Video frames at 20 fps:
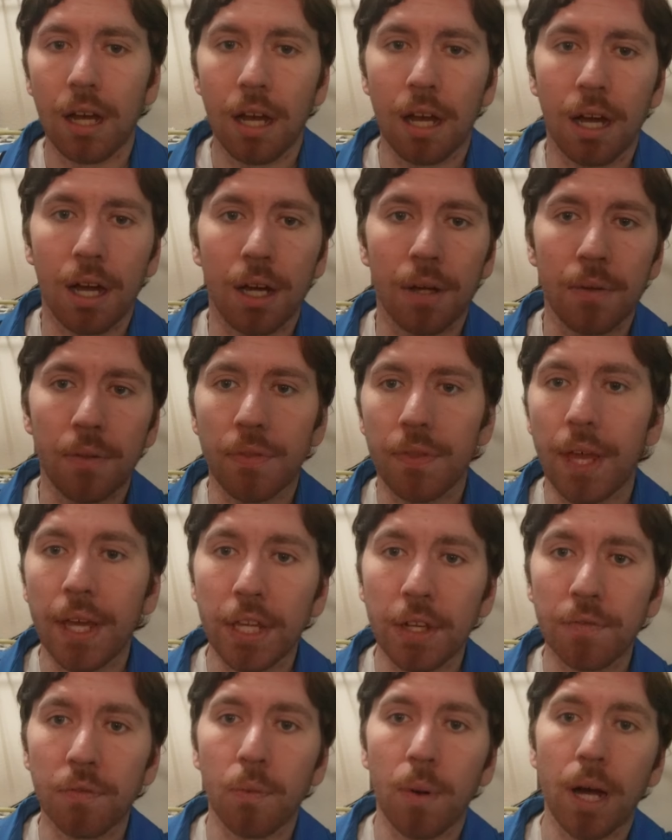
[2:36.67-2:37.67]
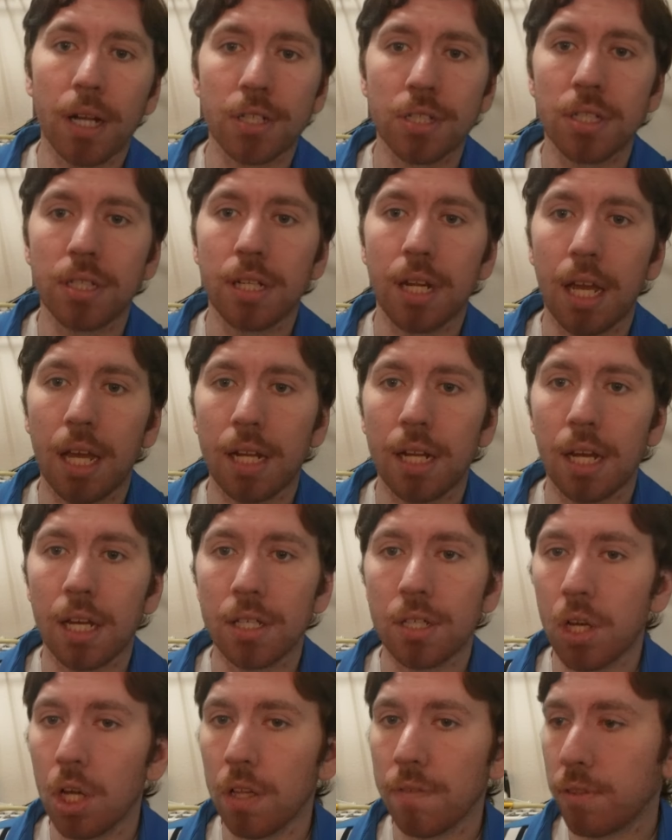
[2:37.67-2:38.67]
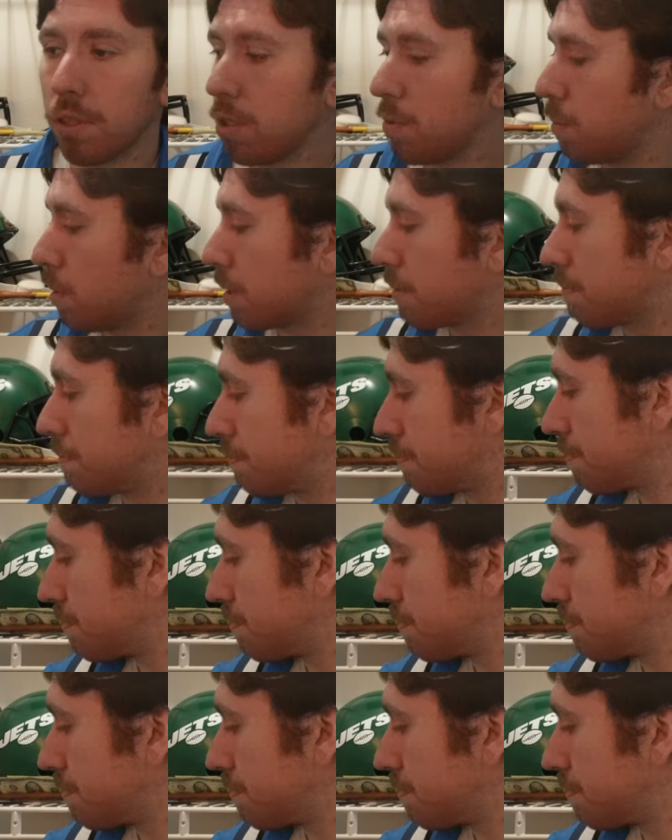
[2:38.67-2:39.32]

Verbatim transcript: Uh, thank you for watching, and uh, y'all have a good one.